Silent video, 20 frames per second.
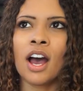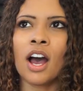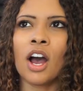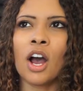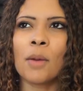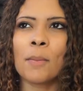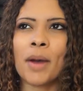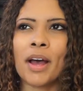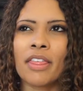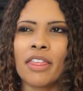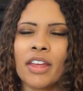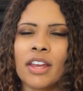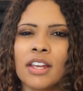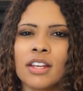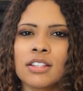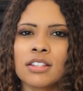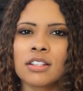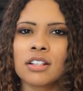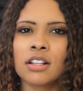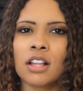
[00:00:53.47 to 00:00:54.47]
I think
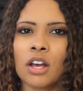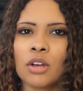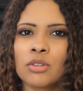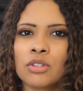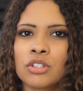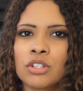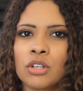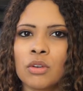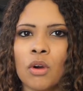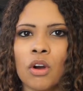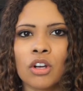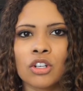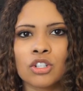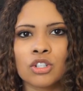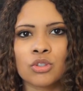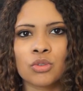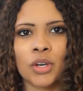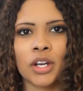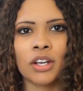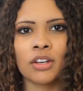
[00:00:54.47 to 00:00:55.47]
it's close to
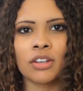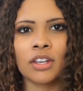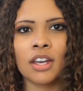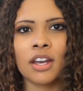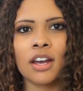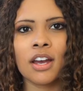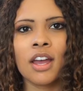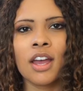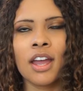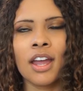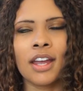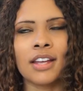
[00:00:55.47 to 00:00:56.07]
Australia.